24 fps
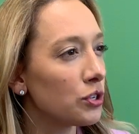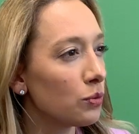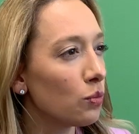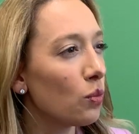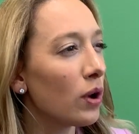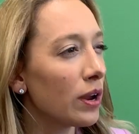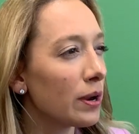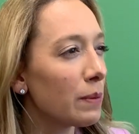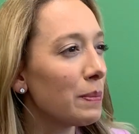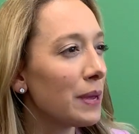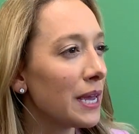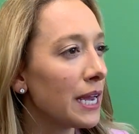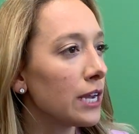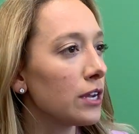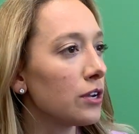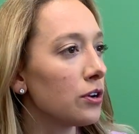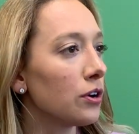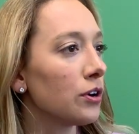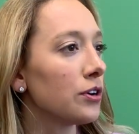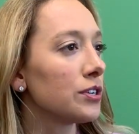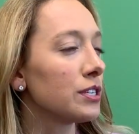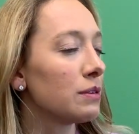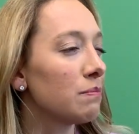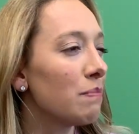to pick
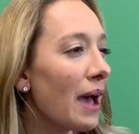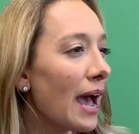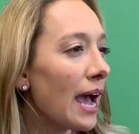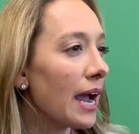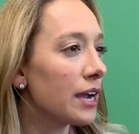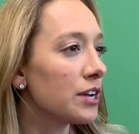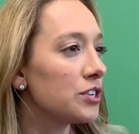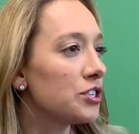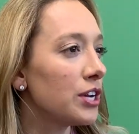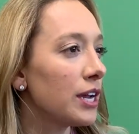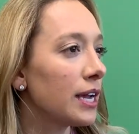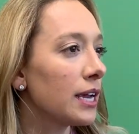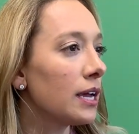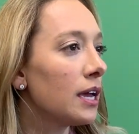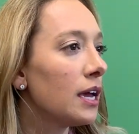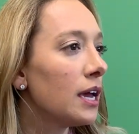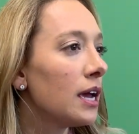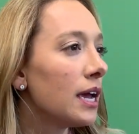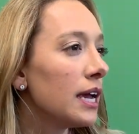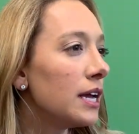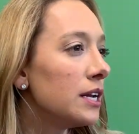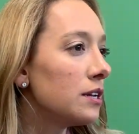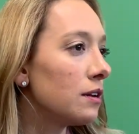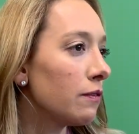yours? And packaging
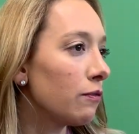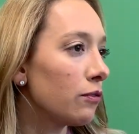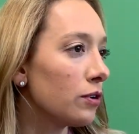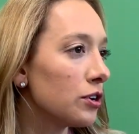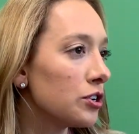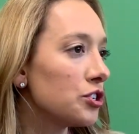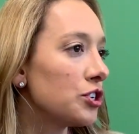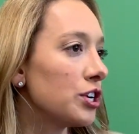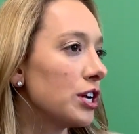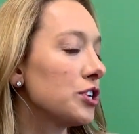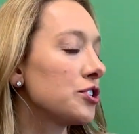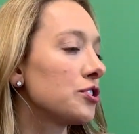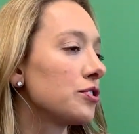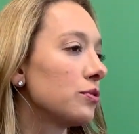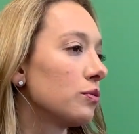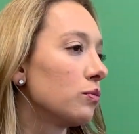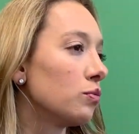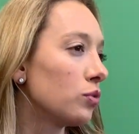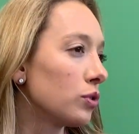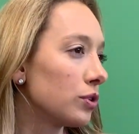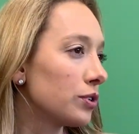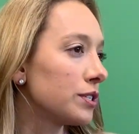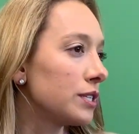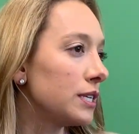and
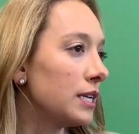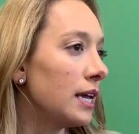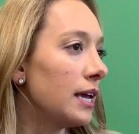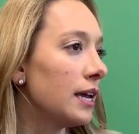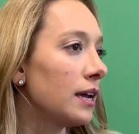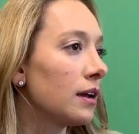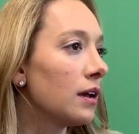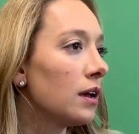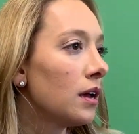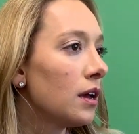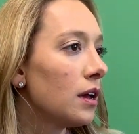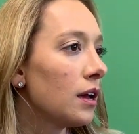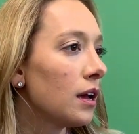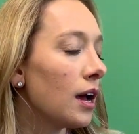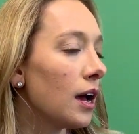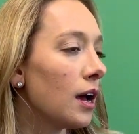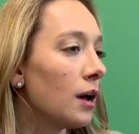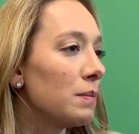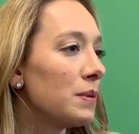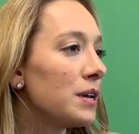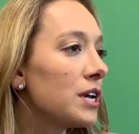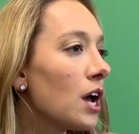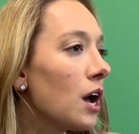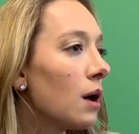differentiation we're seeing
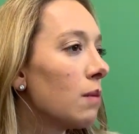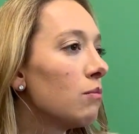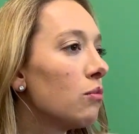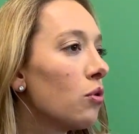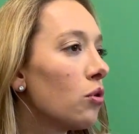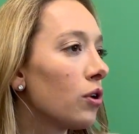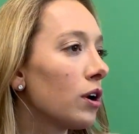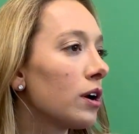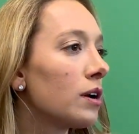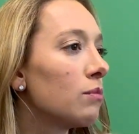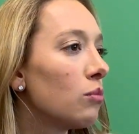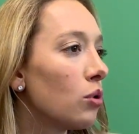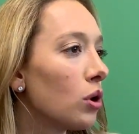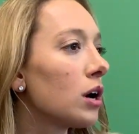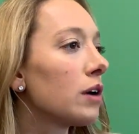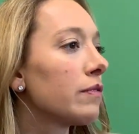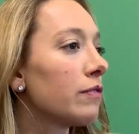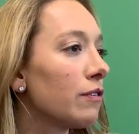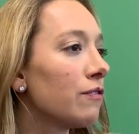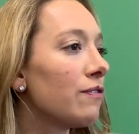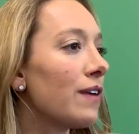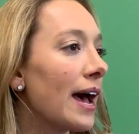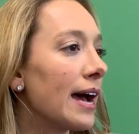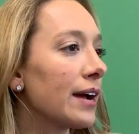become more and more of
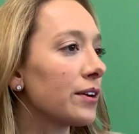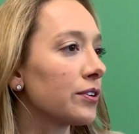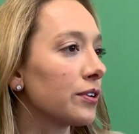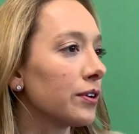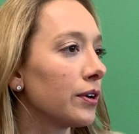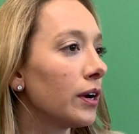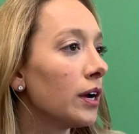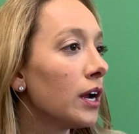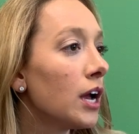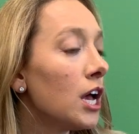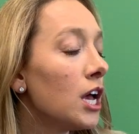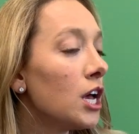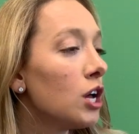a factor.